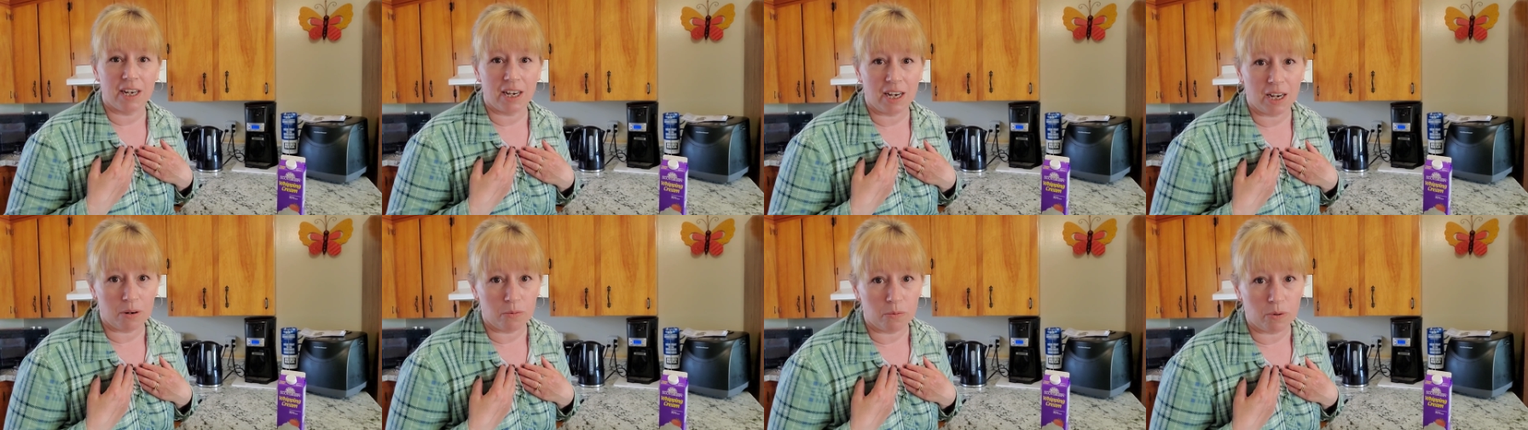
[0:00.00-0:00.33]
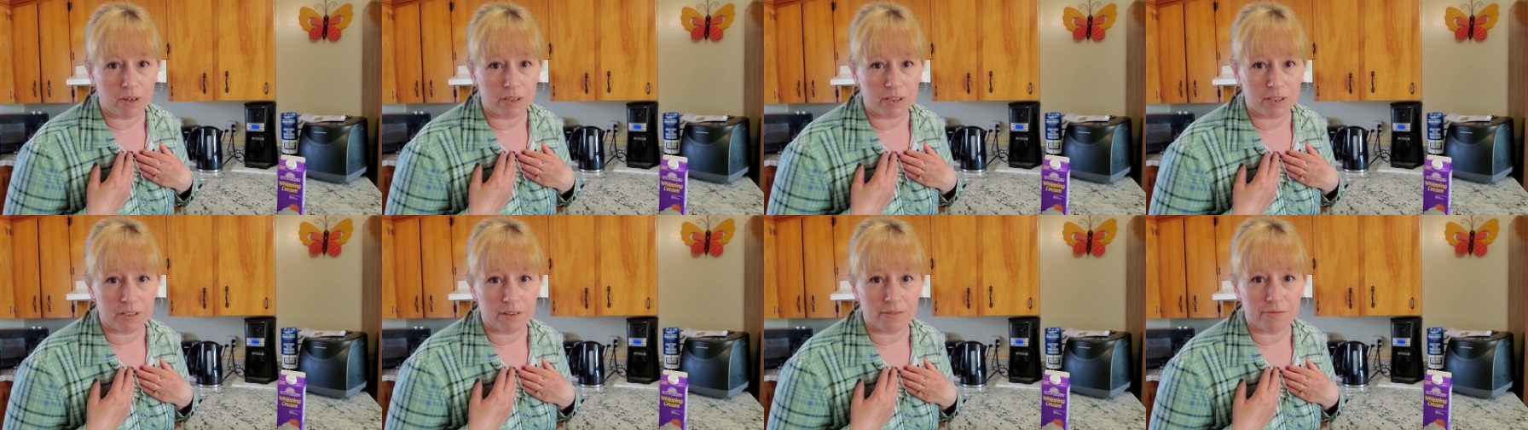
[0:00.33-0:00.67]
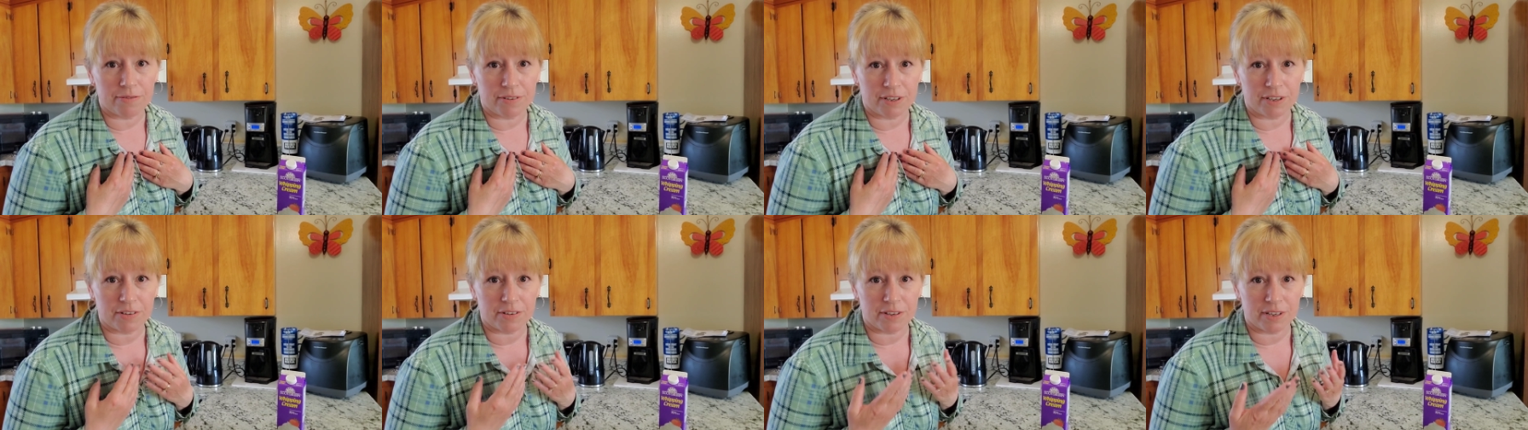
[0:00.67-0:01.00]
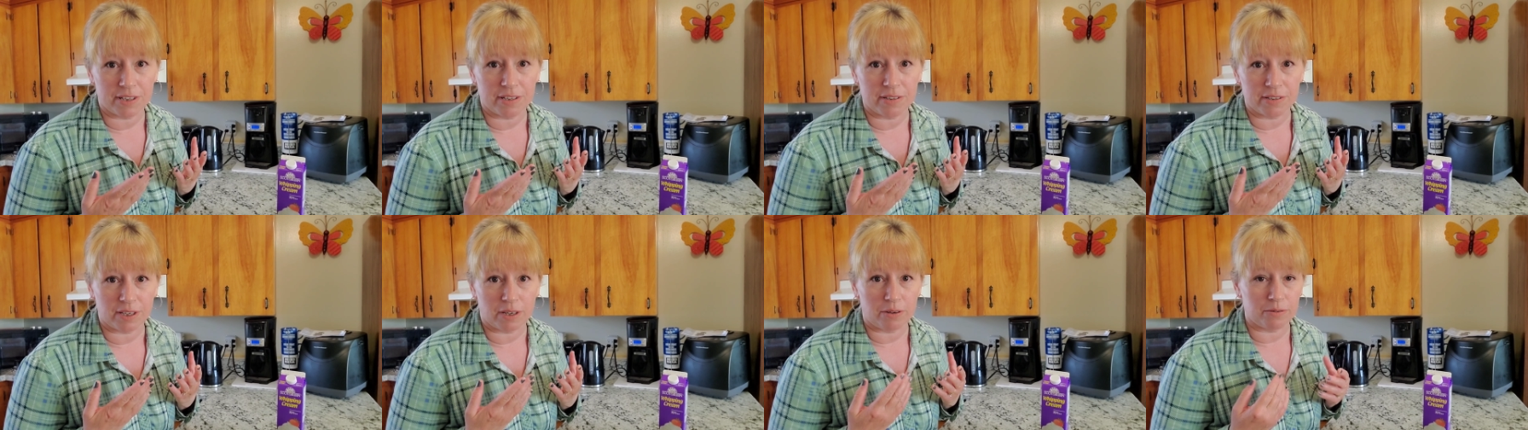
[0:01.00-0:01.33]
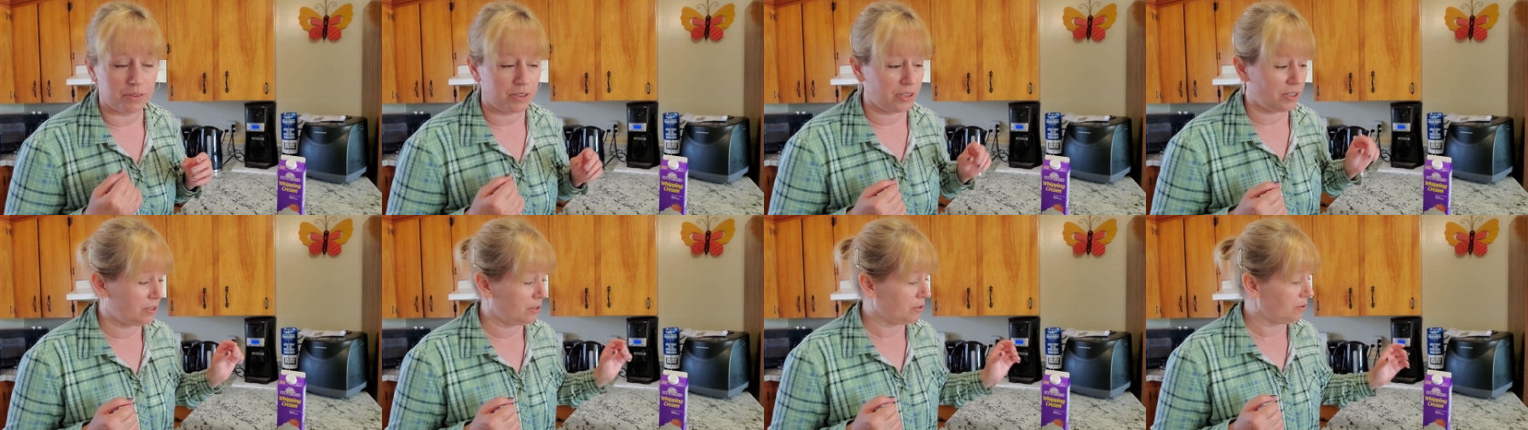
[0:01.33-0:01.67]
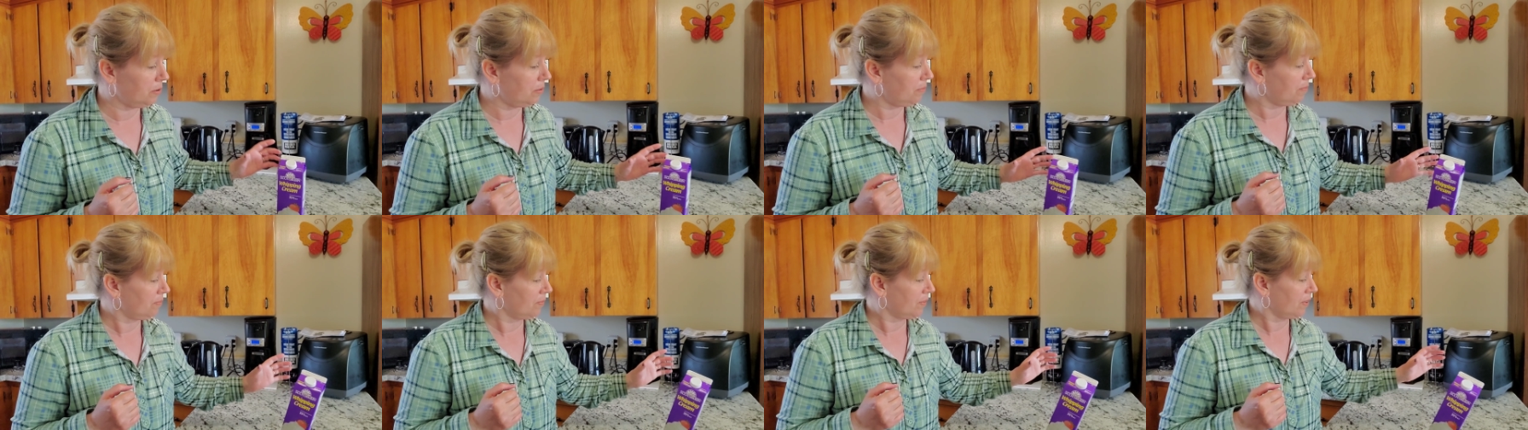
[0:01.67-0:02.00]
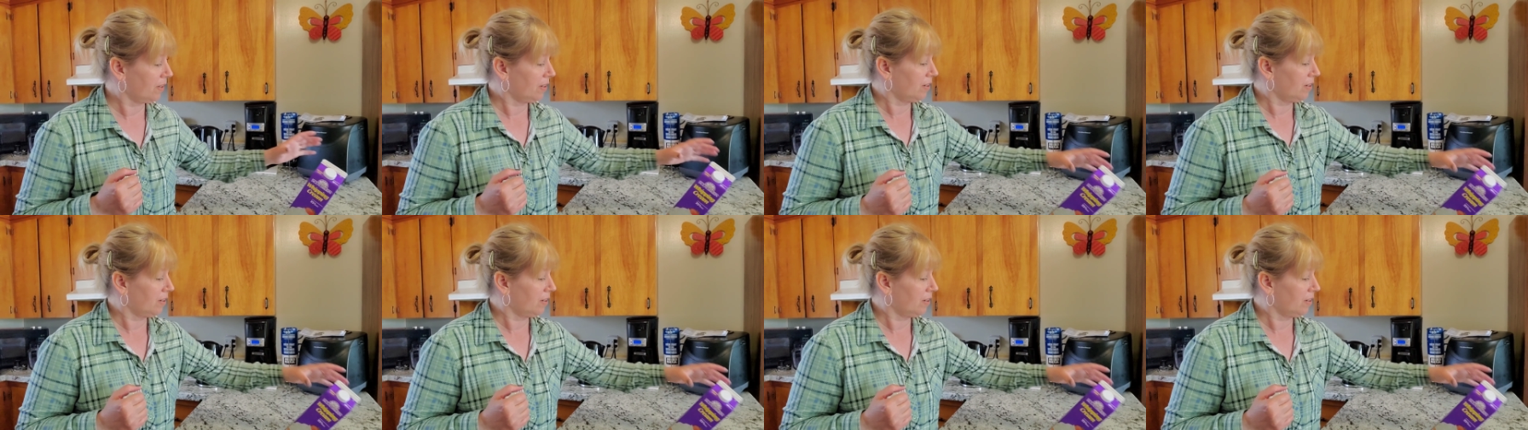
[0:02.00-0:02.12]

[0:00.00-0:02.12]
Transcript: I wanted to figure things out too.